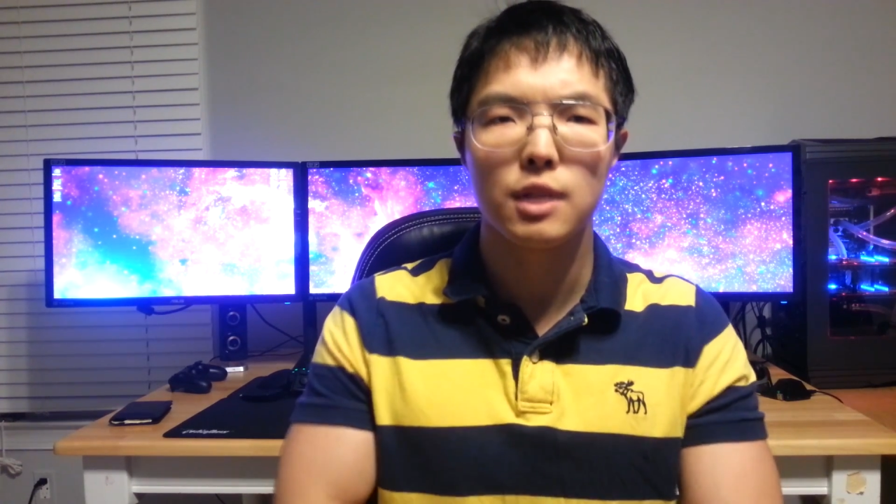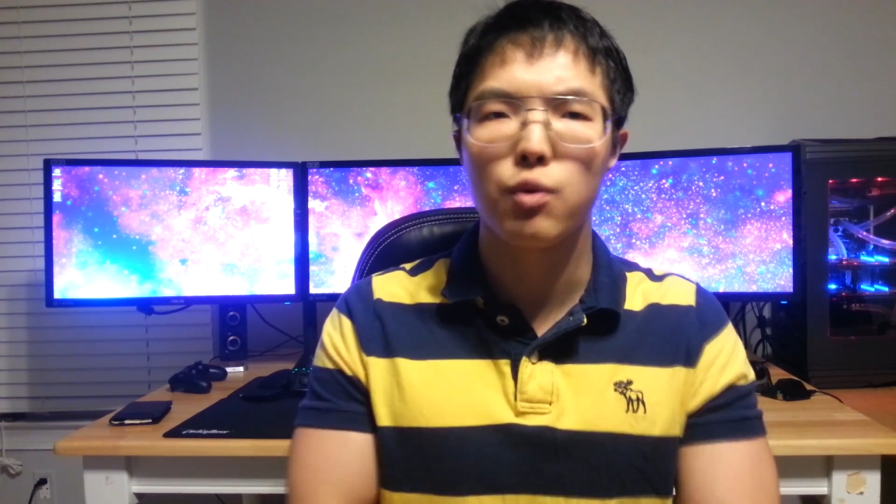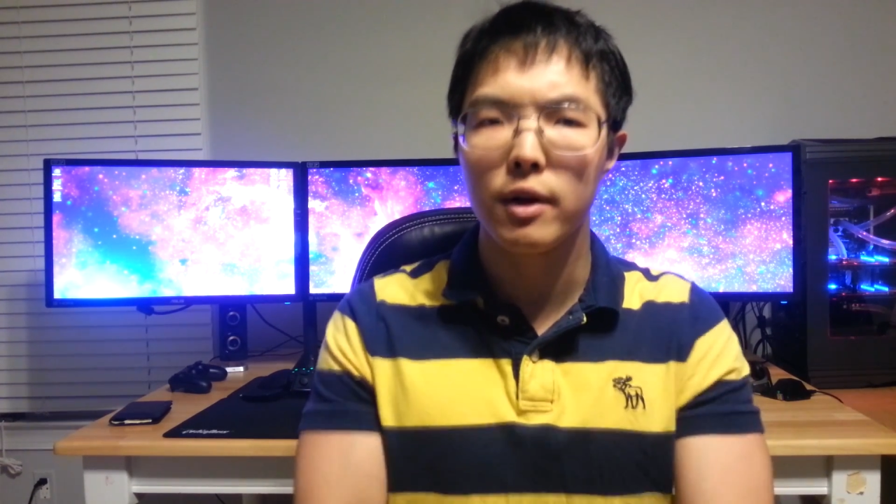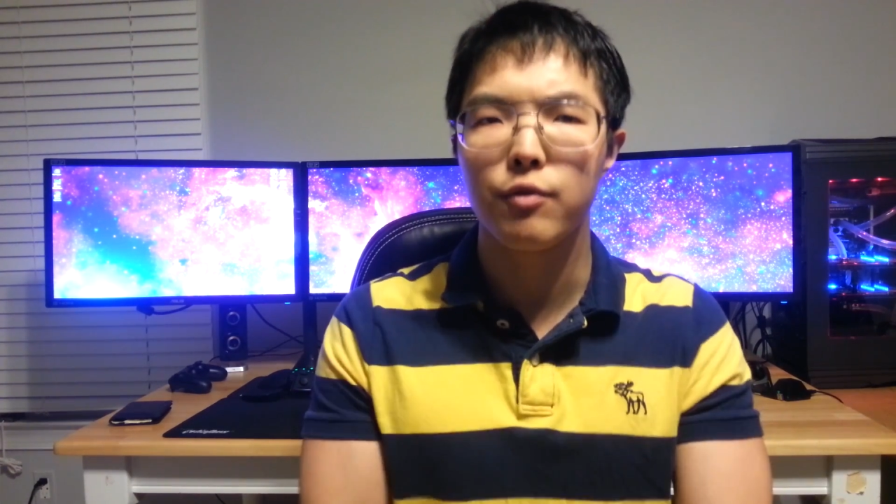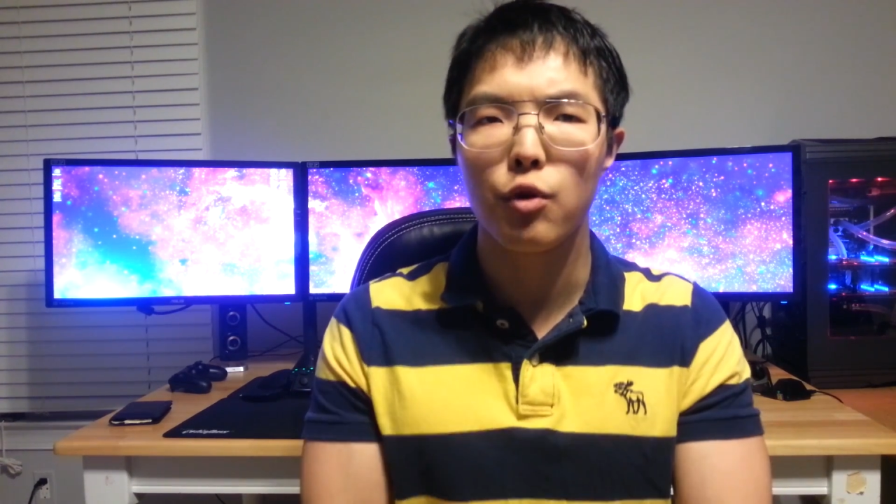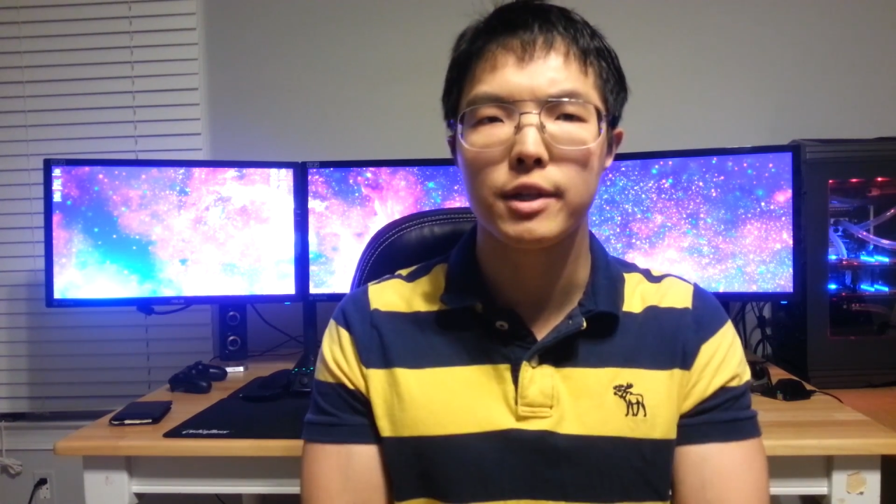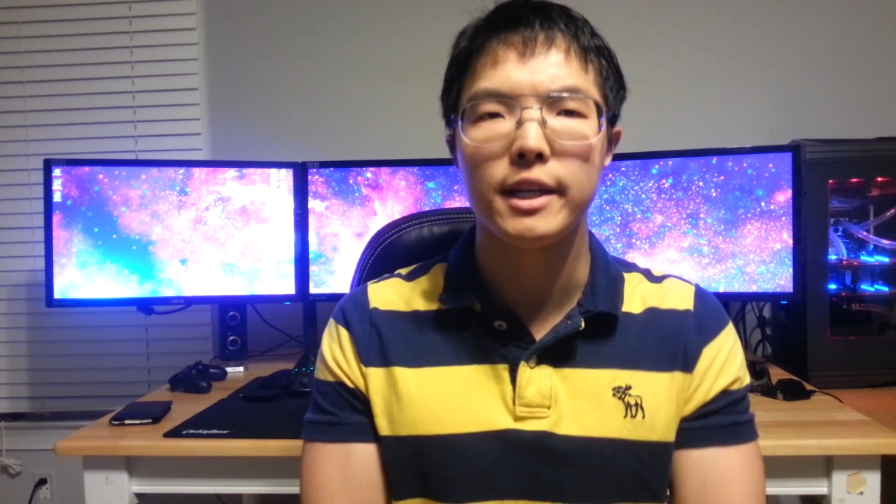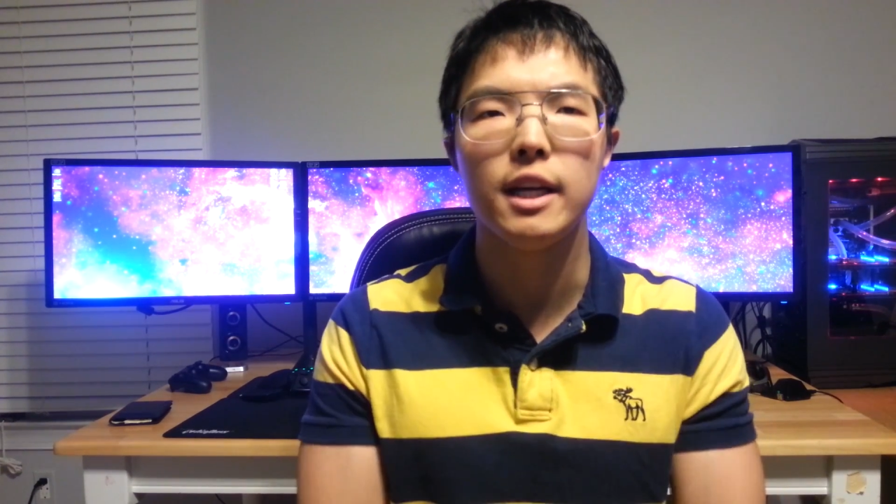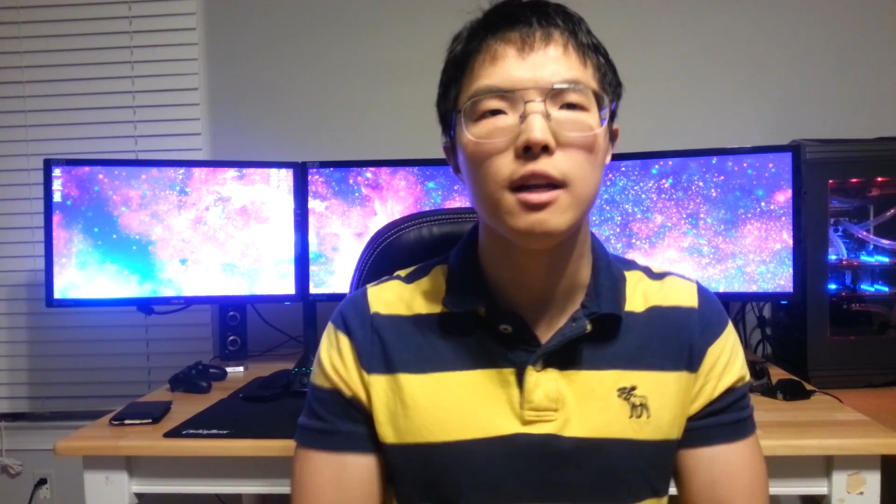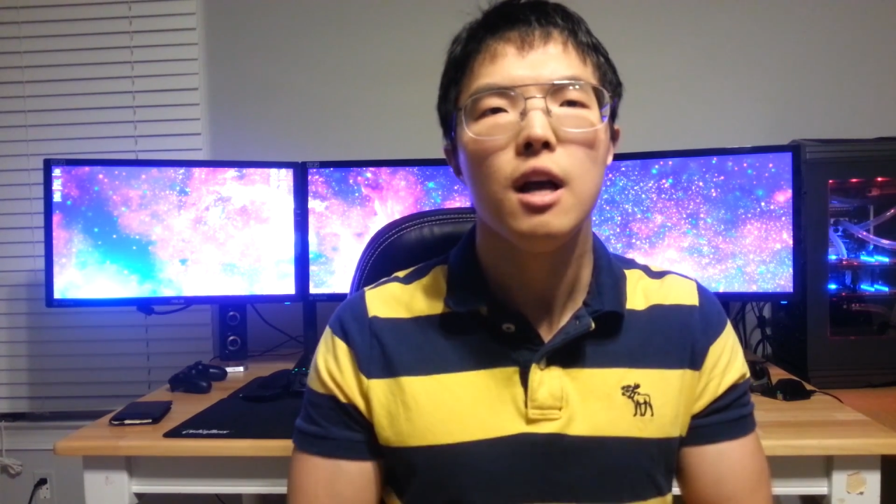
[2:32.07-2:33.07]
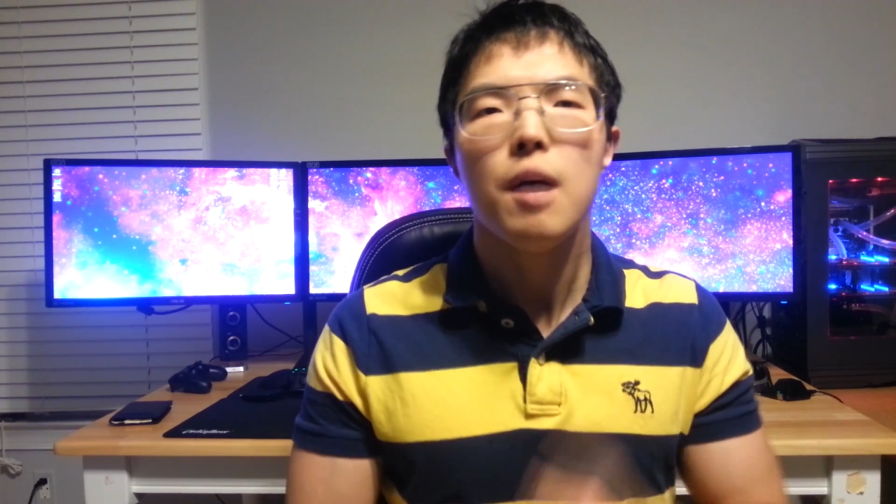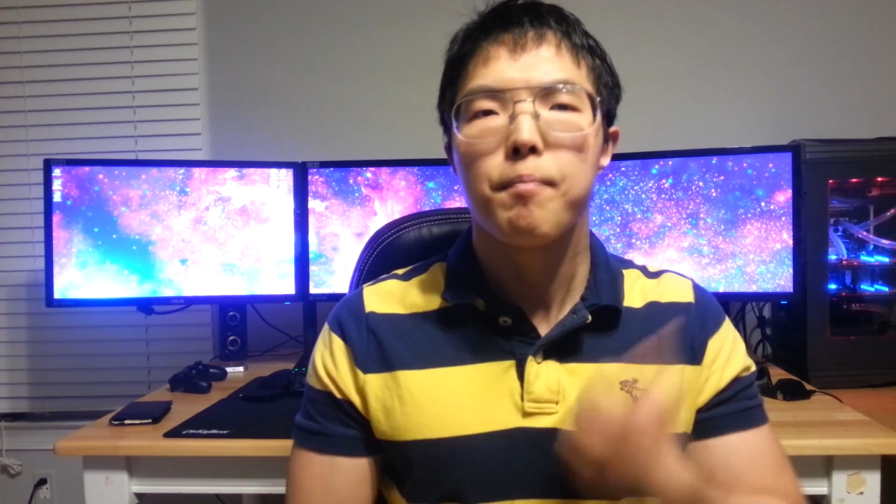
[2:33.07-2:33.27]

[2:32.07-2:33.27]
in 2014,